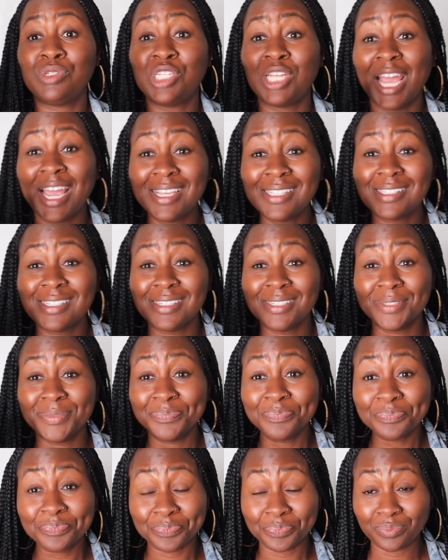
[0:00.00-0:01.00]

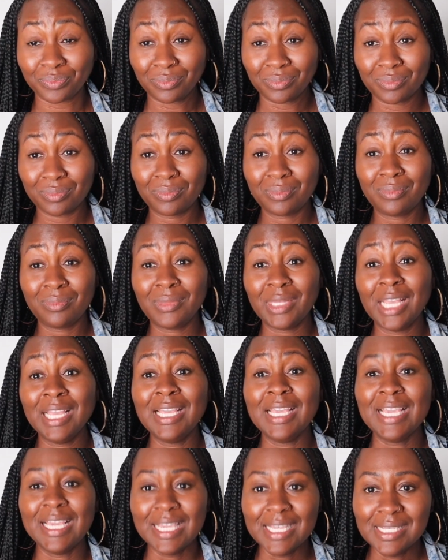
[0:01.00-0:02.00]
chasing
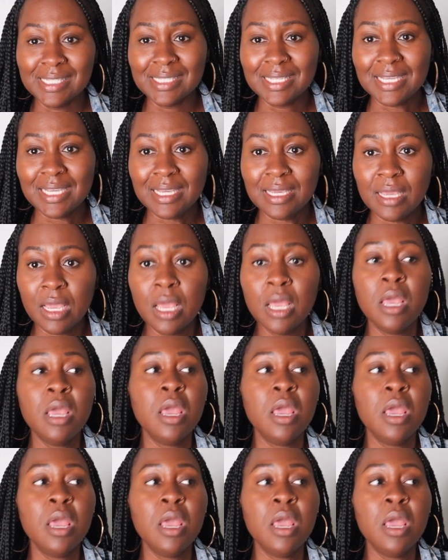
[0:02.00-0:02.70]
easy